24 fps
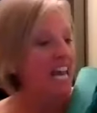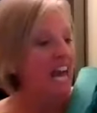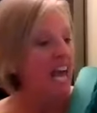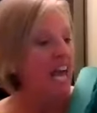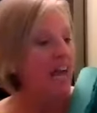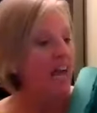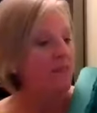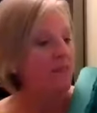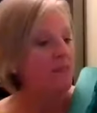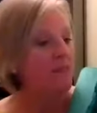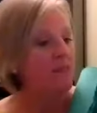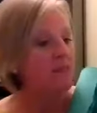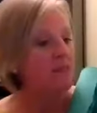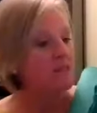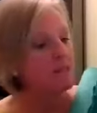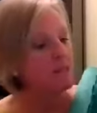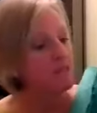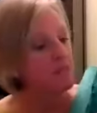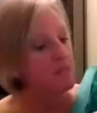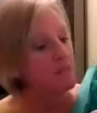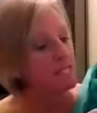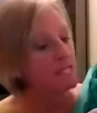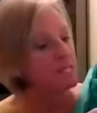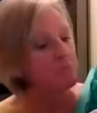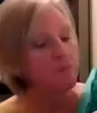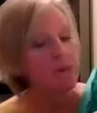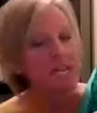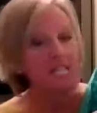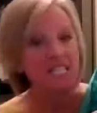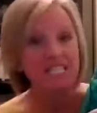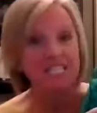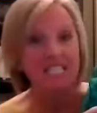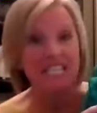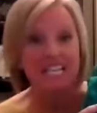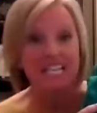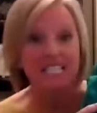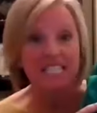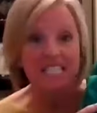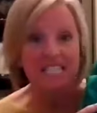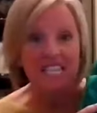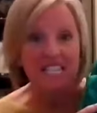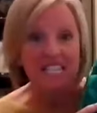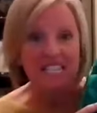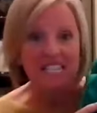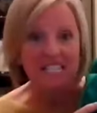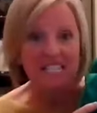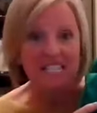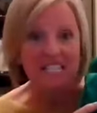And the sponge that's
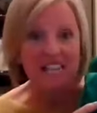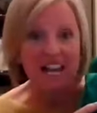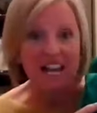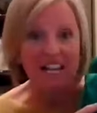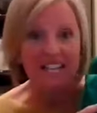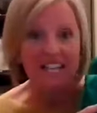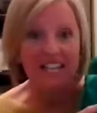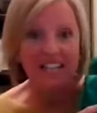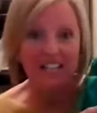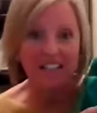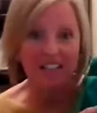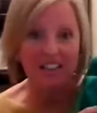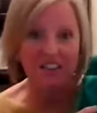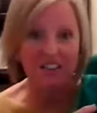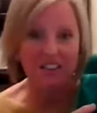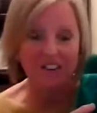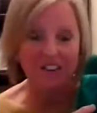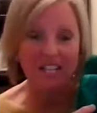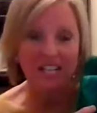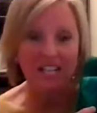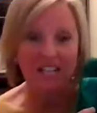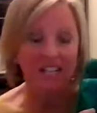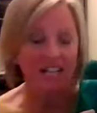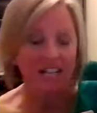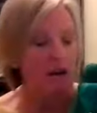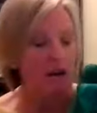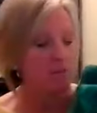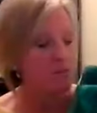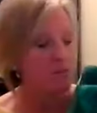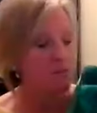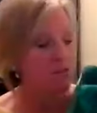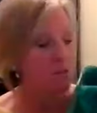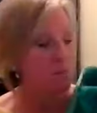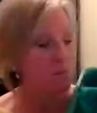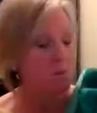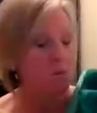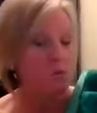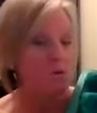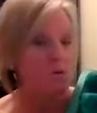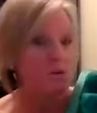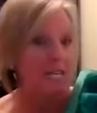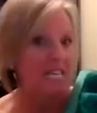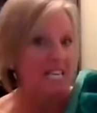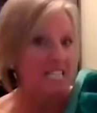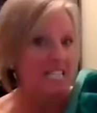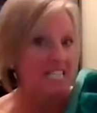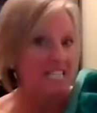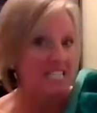inside here, it comes from
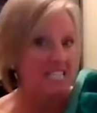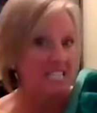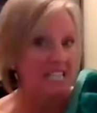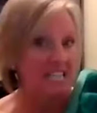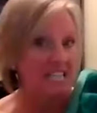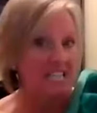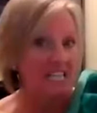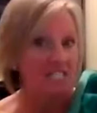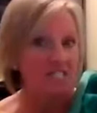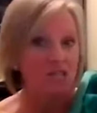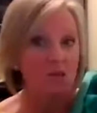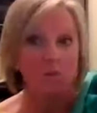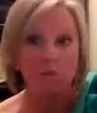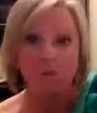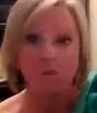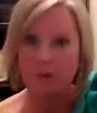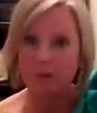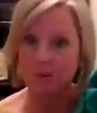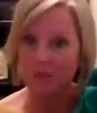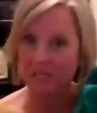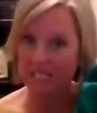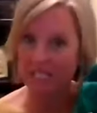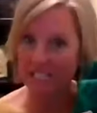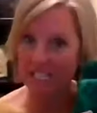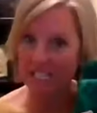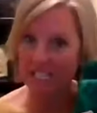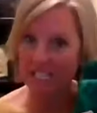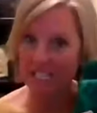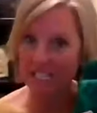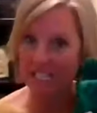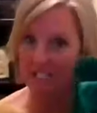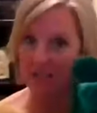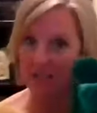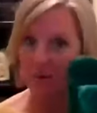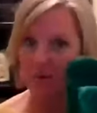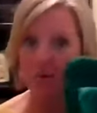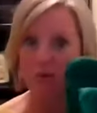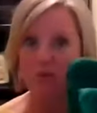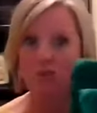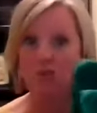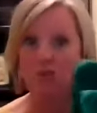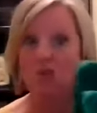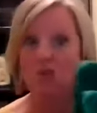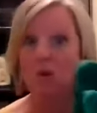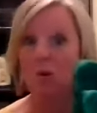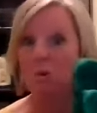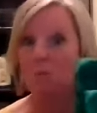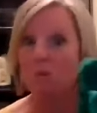marine seeding, so boat seeding, so there's
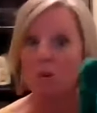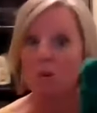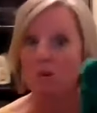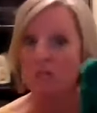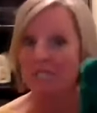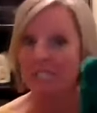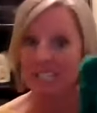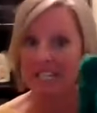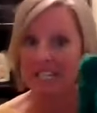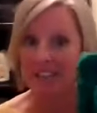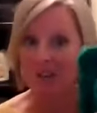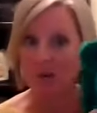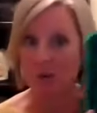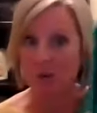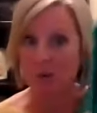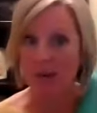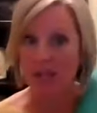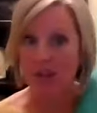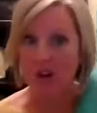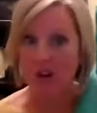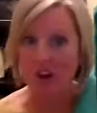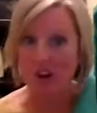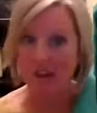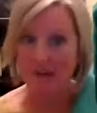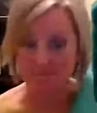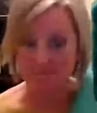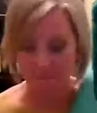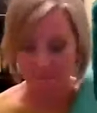no molding going on